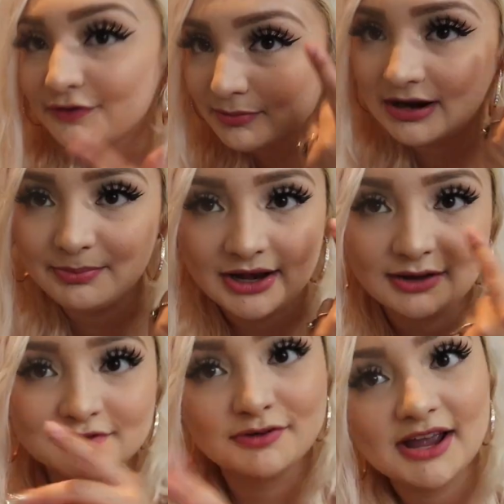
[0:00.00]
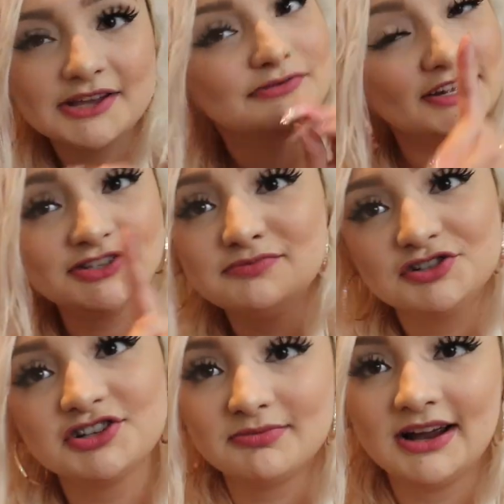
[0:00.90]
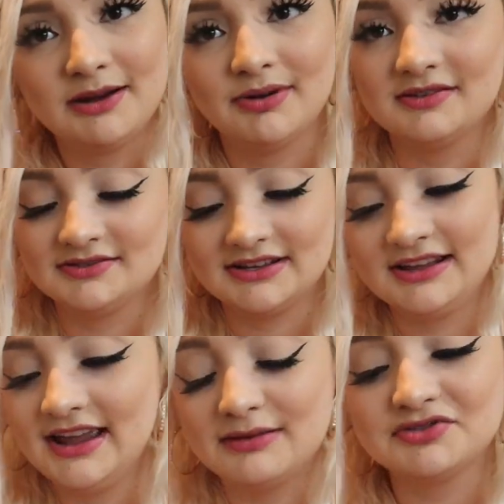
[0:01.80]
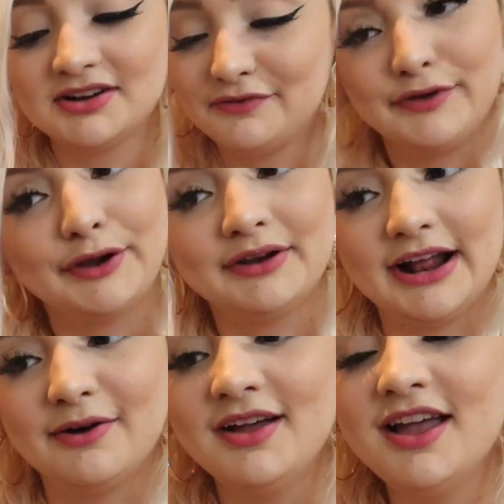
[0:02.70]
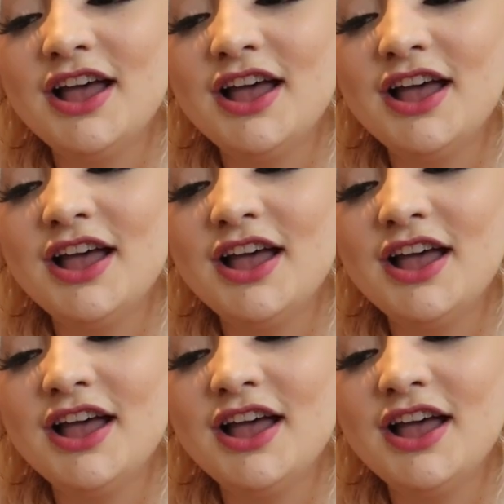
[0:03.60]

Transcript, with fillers: for my brows, okay? So not too much on my eyebrows, okay? I'm trying to figure it out.